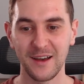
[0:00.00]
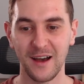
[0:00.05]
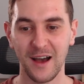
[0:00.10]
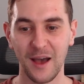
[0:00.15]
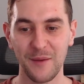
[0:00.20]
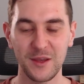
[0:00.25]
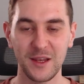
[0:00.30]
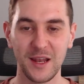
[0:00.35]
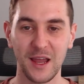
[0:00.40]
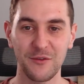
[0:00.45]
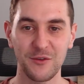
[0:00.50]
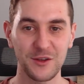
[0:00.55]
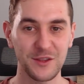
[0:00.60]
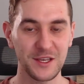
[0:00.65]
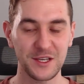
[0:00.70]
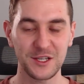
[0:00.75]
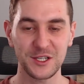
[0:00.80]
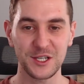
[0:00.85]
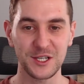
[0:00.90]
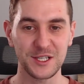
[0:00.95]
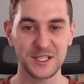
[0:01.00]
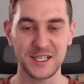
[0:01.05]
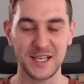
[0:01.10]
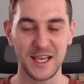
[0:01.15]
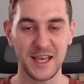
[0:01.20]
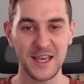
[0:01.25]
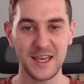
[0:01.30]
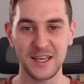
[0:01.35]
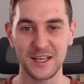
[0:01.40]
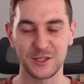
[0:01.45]
I mean everything she's
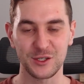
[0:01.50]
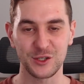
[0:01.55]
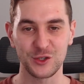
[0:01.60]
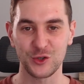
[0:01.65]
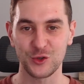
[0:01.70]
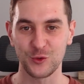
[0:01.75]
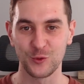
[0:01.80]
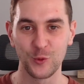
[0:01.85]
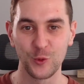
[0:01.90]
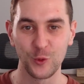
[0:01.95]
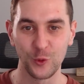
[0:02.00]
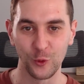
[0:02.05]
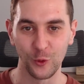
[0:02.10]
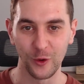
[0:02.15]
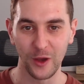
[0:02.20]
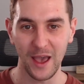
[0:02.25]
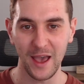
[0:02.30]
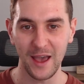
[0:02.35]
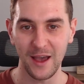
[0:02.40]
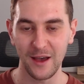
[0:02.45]
saying is true.